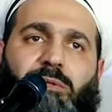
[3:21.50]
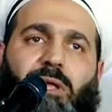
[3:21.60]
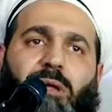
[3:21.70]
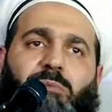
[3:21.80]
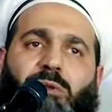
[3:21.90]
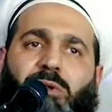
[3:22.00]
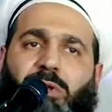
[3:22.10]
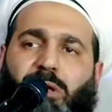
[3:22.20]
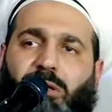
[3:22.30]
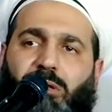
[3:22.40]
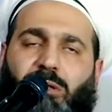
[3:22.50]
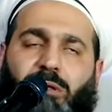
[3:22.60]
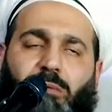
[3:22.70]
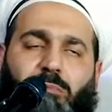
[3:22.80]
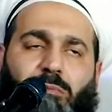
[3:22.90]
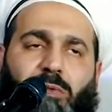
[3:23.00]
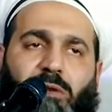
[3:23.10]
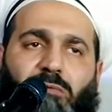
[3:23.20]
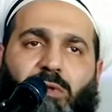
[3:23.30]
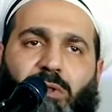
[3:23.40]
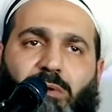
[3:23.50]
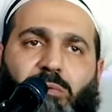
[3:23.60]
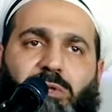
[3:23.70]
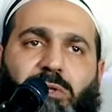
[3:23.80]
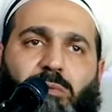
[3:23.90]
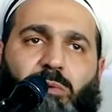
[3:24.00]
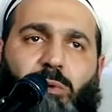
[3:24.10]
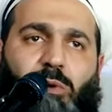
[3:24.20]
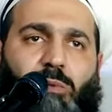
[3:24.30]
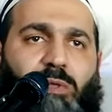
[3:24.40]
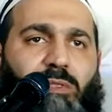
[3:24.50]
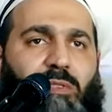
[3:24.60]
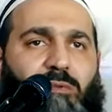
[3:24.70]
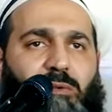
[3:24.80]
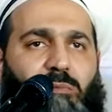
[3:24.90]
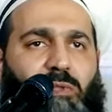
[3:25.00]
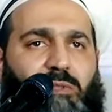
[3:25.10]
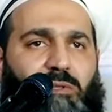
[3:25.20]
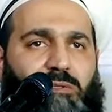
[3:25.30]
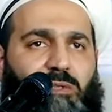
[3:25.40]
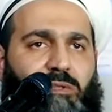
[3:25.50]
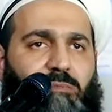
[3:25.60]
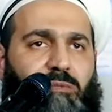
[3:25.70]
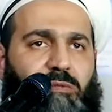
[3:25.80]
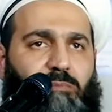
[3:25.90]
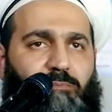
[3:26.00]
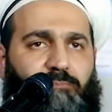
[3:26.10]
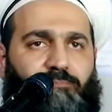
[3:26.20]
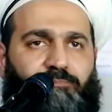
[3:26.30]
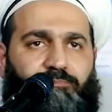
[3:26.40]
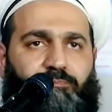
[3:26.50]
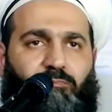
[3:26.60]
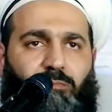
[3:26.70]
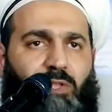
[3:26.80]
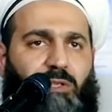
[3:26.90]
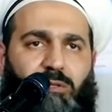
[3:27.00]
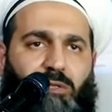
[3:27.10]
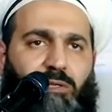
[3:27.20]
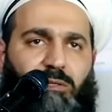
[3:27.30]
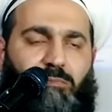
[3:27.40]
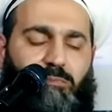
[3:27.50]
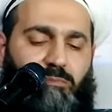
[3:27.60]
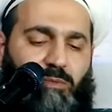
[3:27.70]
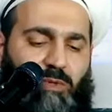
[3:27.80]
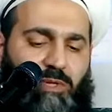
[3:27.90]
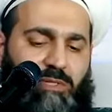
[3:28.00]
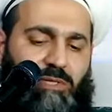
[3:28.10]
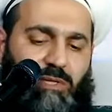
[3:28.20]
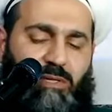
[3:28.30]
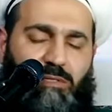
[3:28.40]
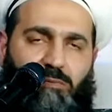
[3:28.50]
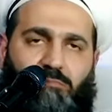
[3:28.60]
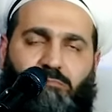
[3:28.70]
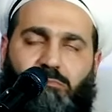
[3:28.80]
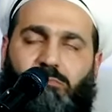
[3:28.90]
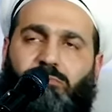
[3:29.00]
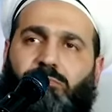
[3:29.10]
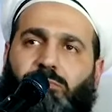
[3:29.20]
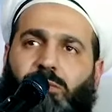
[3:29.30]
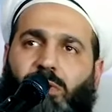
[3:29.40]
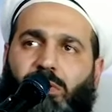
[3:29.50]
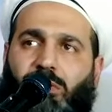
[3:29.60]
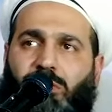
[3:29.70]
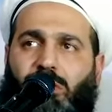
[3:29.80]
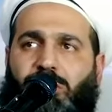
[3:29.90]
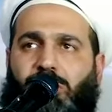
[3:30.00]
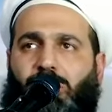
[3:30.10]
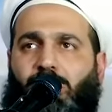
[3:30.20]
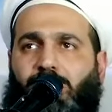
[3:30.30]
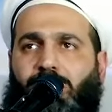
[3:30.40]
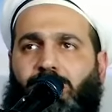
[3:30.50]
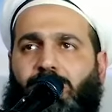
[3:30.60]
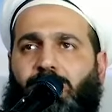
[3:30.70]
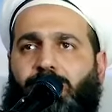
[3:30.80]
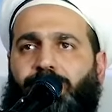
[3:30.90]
Alhamdulillah, the men of Allah we were with never made such claims. The Mawlana Shaykh Nazim, Qaddasa Sirru al-Aziz,